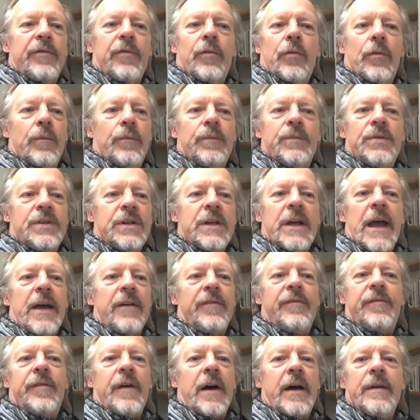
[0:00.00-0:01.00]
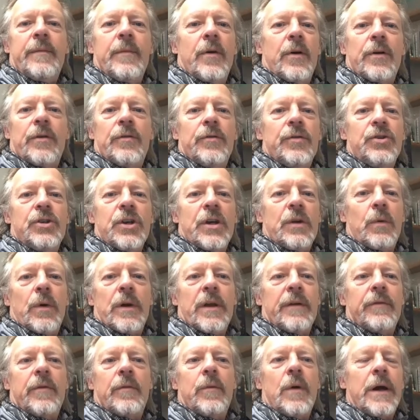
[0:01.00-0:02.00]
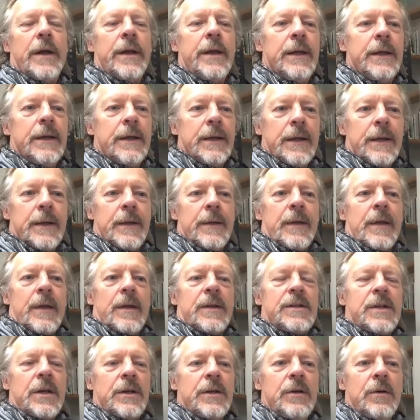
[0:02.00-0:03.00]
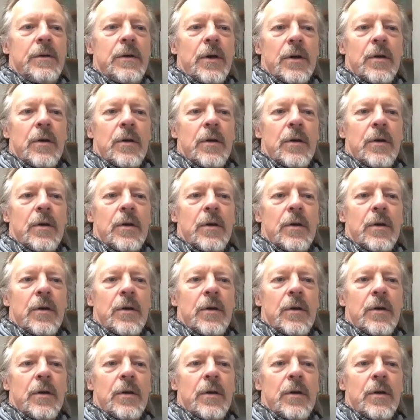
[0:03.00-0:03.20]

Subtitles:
or CF, A minor and G, whatever way. So you've